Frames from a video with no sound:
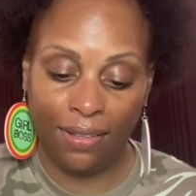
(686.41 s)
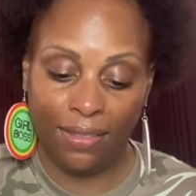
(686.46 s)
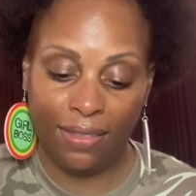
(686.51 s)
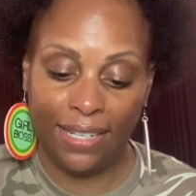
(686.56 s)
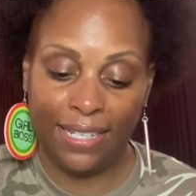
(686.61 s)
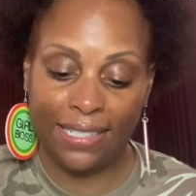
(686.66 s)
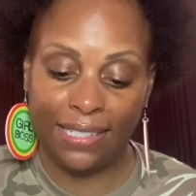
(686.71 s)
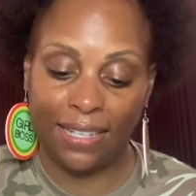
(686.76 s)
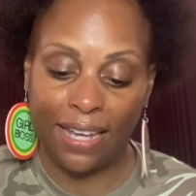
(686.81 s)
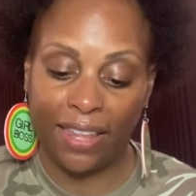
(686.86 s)

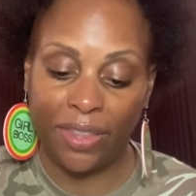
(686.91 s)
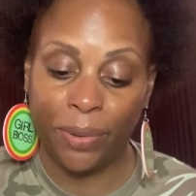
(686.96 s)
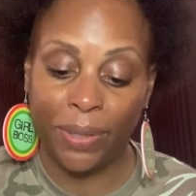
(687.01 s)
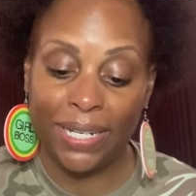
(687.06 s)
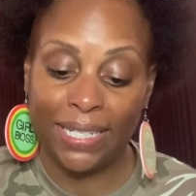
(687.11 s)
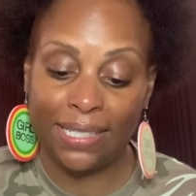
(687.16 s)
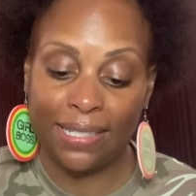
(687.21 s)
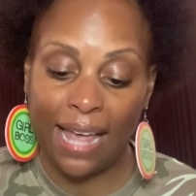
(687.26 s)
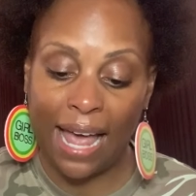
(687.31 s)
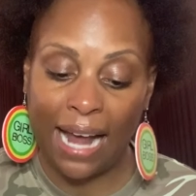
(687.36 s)
These
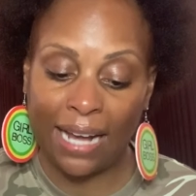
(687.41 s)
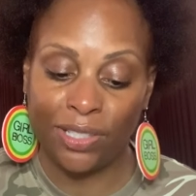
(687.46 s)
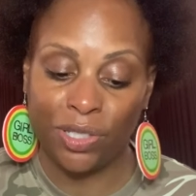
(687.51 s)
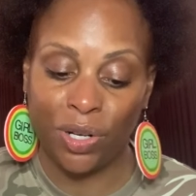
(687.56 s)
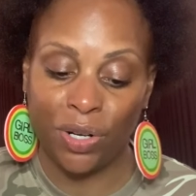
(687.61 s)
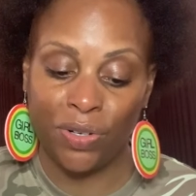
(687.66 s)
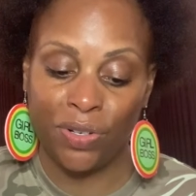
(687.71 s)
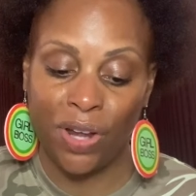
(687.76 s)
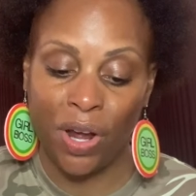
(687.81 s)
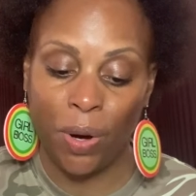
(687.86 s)
leathery sacs
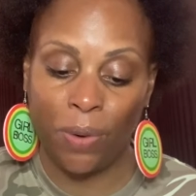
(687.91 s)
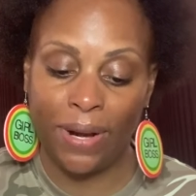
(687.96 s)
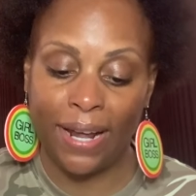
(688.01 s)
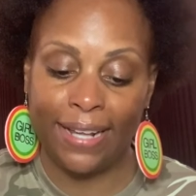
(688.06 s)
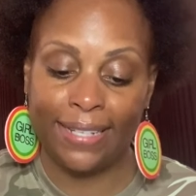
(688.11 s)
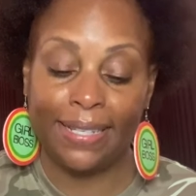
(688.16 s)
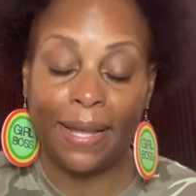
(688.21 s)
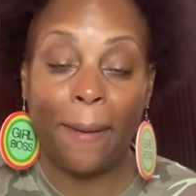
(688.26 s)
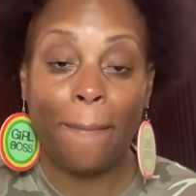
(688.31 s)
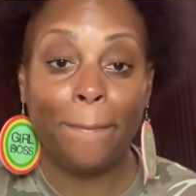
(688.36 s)
are known
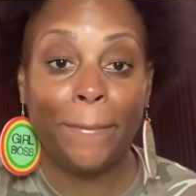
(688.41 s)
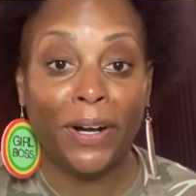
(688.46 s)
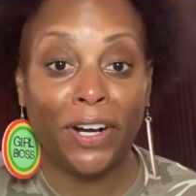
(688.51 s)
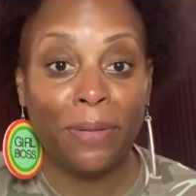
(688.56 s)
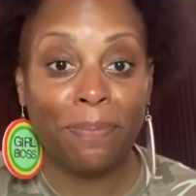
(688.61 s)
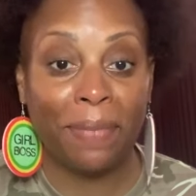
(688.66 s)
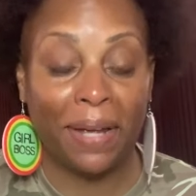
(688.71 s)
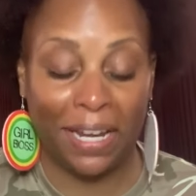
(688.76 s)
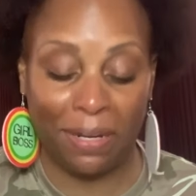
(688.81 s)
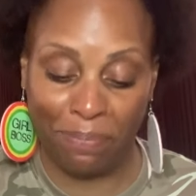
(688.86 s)
as
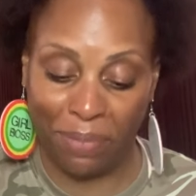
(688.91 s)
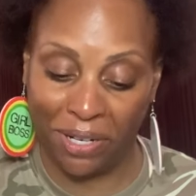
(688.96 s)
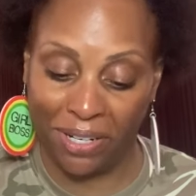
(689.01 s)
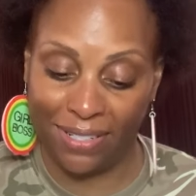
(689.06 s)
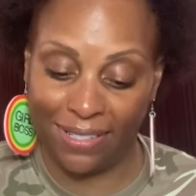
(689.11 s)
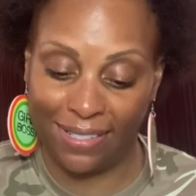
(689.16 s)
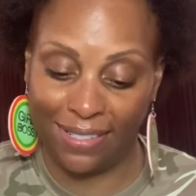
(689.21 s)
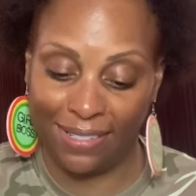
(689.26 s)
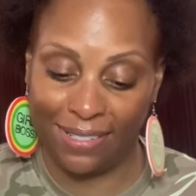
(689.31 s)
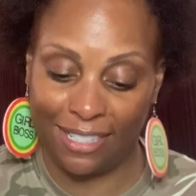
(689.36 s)
mermaid
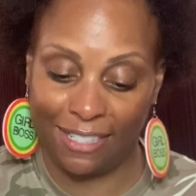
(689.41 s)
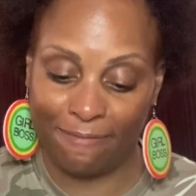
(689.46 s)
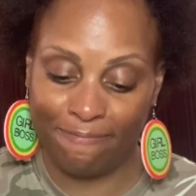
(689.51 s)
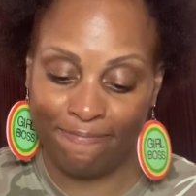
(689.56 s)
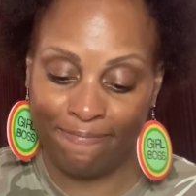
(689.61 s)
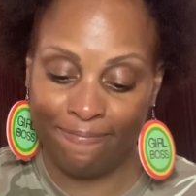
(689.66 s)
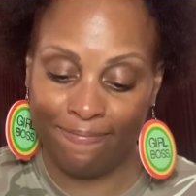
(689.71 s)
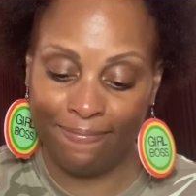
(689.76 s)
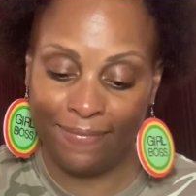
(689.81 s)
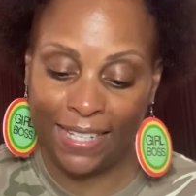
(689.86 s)
purses,
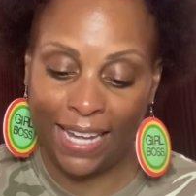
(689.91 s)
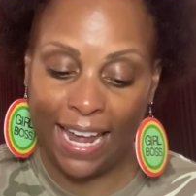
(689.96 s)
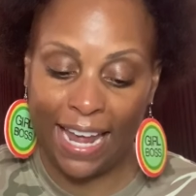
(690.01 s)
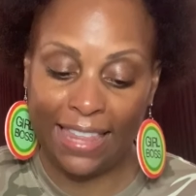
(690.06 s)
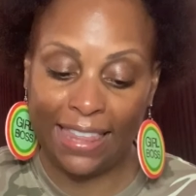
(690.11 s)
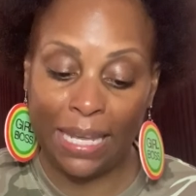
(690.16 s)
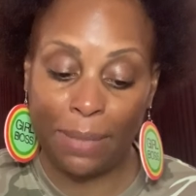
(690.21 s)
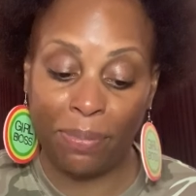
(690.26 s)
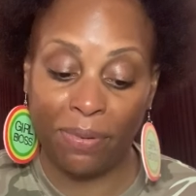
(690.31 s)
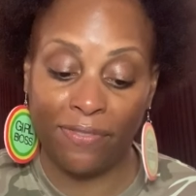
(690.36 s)

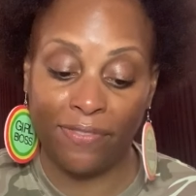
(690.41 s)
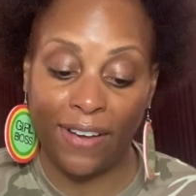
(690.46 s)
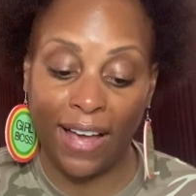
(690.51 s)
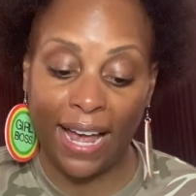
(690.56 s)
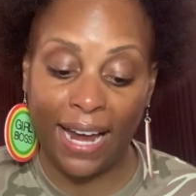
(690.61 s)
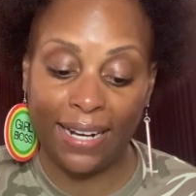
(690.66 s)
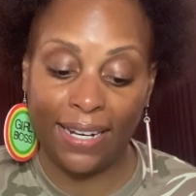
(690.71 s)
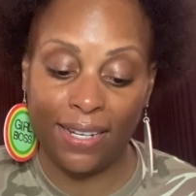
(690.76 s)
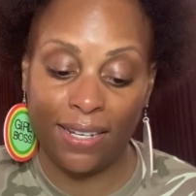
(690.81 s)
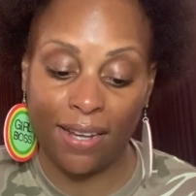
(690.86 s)
and they
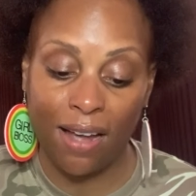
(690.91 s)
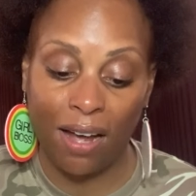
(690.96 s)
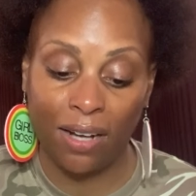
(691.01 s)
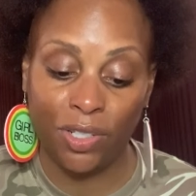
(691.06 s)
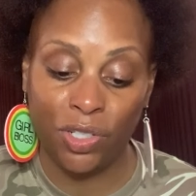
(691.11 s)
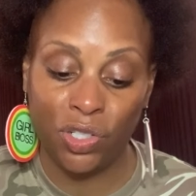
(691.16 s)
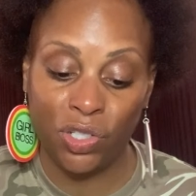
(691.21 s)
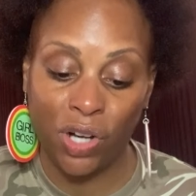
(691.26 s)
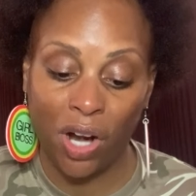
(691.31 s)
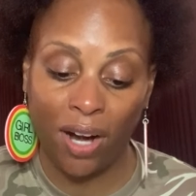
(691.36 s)
provide young
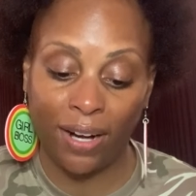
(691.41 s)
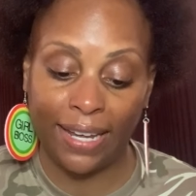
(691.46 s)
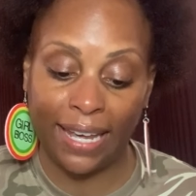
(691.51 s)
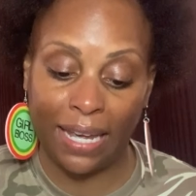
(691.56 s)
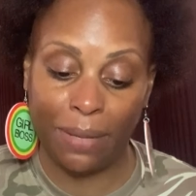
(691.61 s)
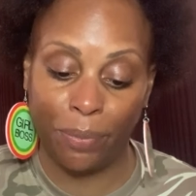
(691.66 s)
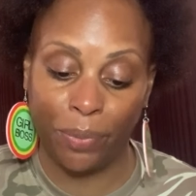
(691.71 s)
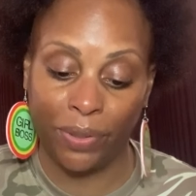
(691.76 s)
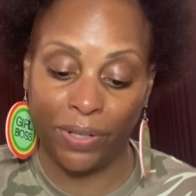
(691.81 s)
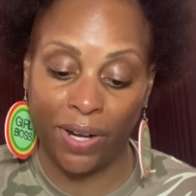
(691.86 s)
shark
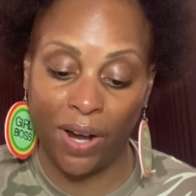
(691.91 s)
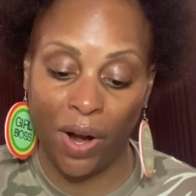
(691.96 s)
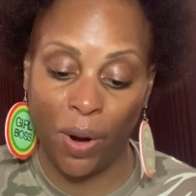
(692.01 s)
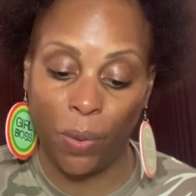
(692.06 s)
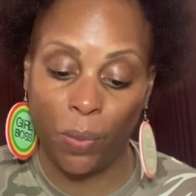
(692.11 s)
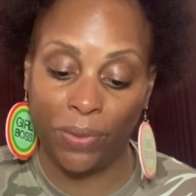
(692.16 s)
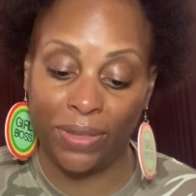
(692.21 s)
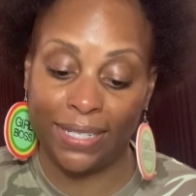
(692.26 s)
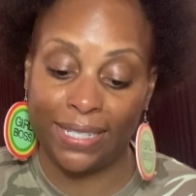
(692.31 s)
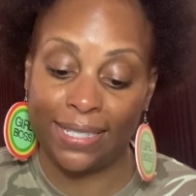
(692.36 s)

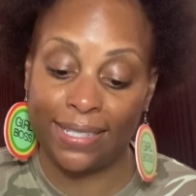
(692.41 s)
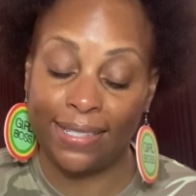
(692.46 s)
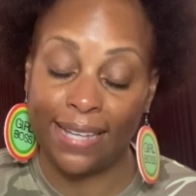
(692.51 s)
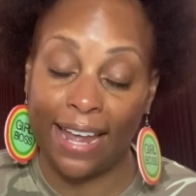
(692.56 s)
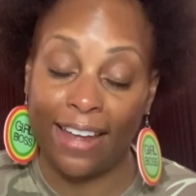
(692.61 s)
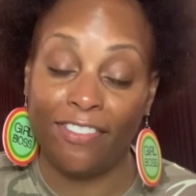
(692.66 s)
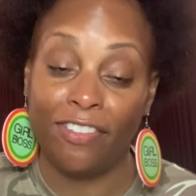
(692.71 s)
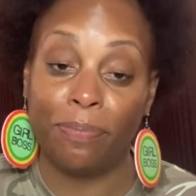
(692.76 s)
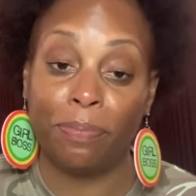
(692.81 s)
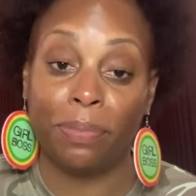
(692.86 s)
embryo with a
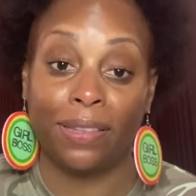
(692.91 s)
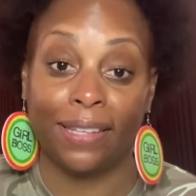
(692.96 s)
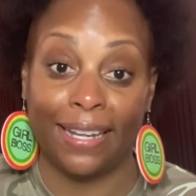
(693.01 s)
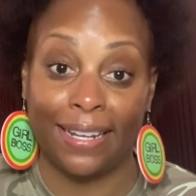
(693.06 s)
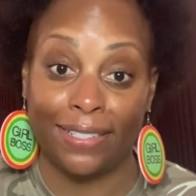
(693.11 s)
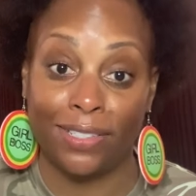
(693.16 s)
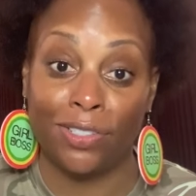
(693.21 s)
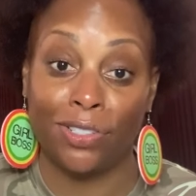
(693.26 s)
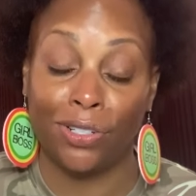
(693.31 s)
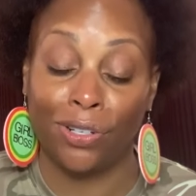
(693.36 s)
safe
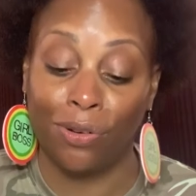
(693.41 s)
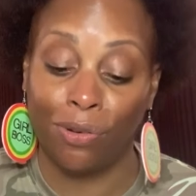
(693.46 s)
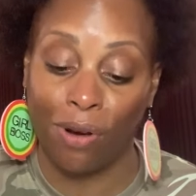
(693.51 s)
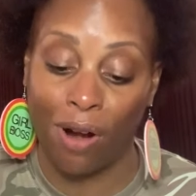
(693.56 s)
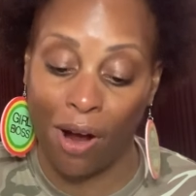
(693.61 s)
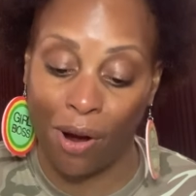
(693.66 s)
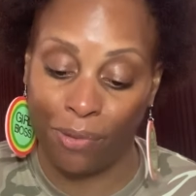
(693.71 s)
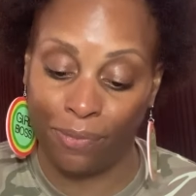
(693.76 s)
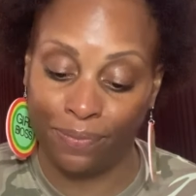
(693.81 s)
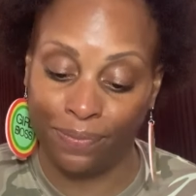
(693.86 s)
place to
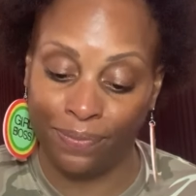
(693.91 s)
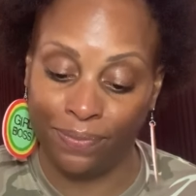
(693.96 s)
grow.